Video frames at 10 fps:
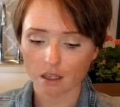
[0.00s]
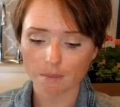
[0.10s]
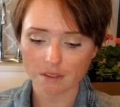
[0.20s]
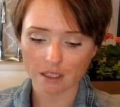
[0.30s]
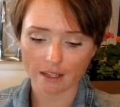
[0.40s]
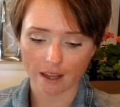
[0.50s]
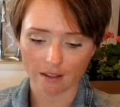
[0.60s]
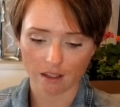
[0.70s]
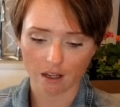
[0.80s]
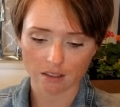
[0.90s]
seed
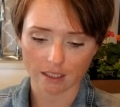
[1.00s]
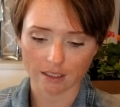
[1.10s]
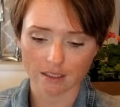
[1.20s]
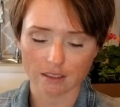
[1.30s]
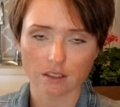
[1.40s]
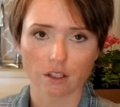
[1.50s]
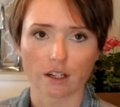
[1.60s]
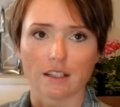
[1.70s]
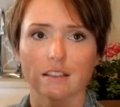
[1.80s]
catalogs, like this is Gurney's.